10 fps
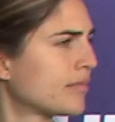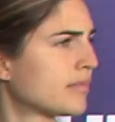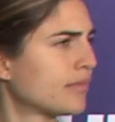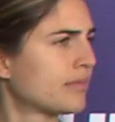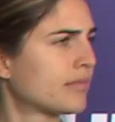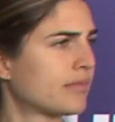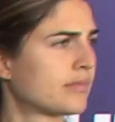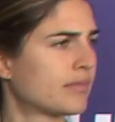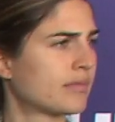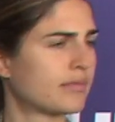
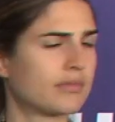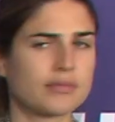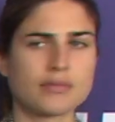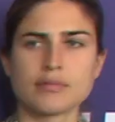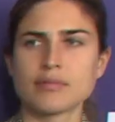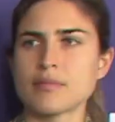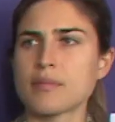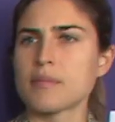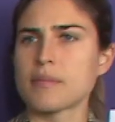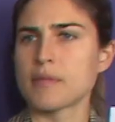
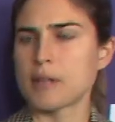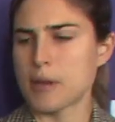This person isn't speaking.